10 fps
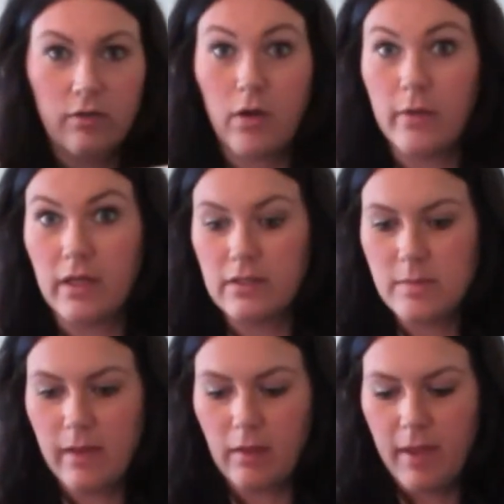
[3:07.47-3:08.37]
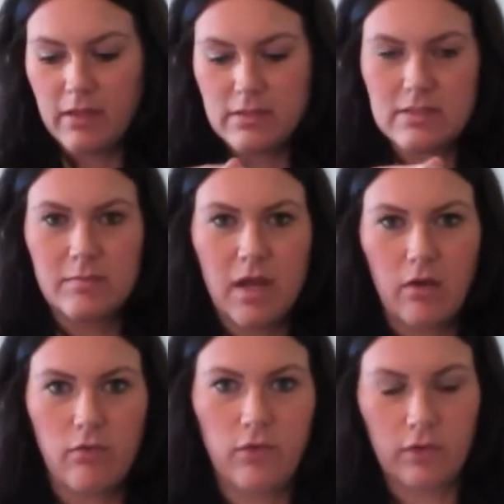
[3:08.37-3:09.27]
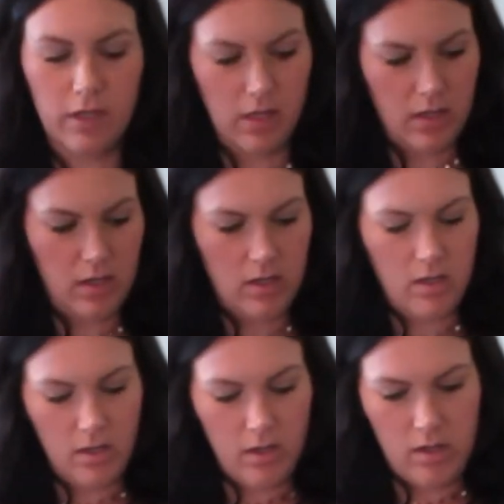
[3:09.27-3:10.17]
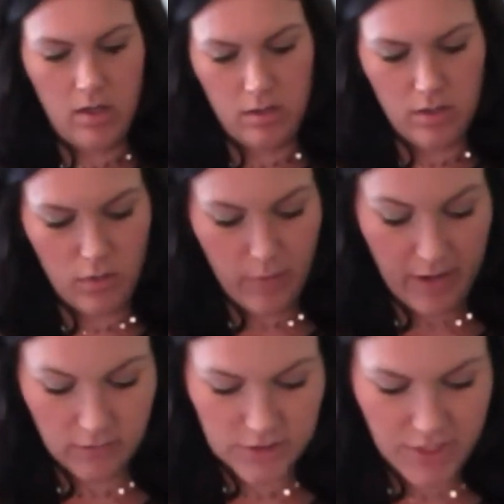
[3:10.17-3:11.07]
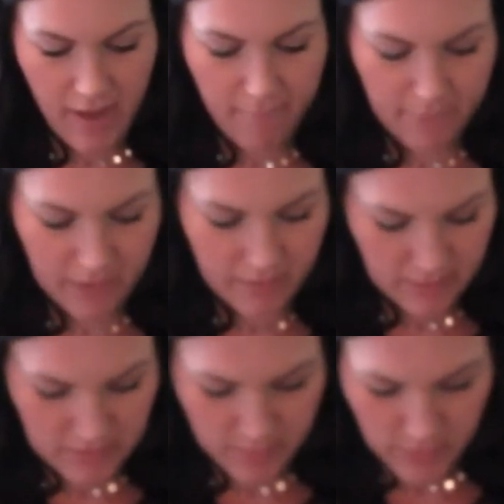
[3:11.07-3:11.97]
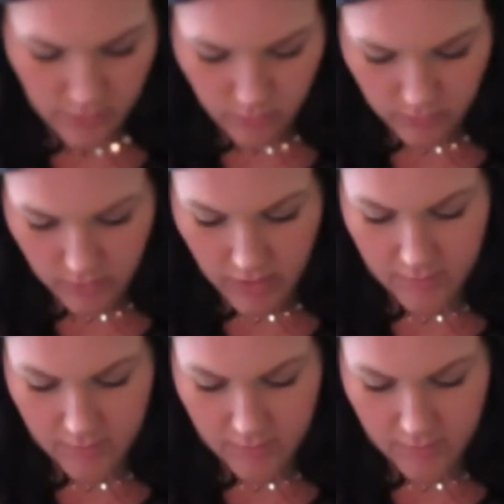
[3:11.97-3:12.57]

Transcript: of growing into belly bands because I'm not fully, round yet, but I think that's pretty cool.